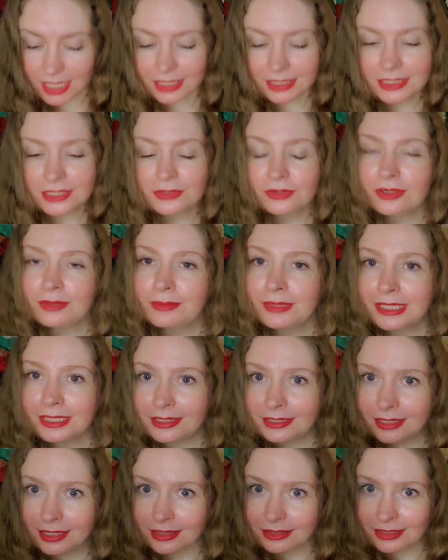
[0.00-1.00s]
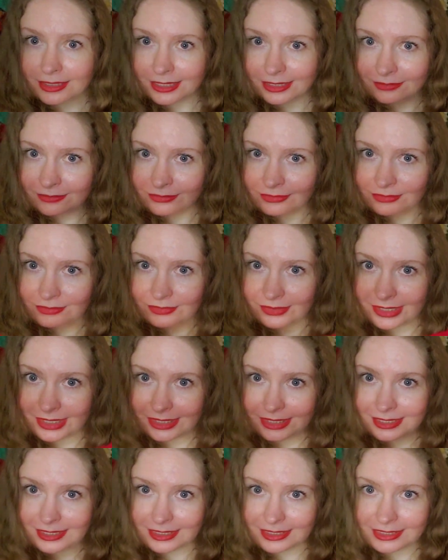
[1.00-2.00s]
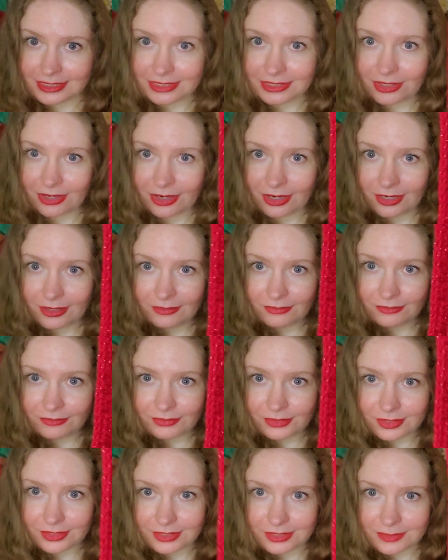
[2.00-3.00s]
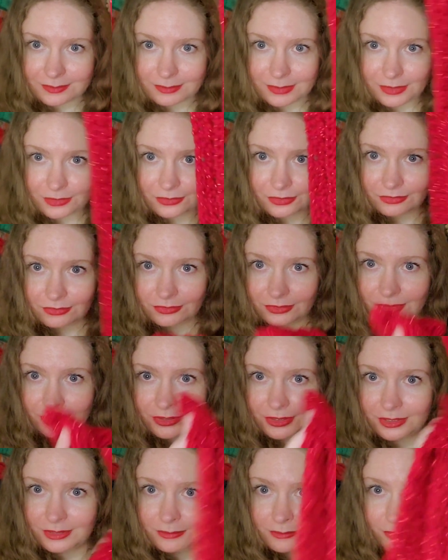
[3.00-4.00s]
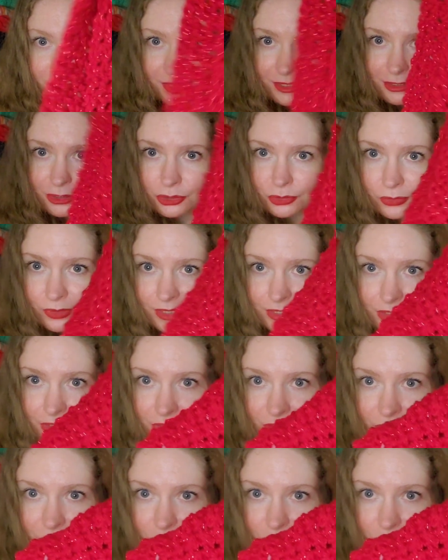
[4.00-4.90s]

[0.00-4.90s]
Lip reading: So I made another infinity scarf with this beautiful big twist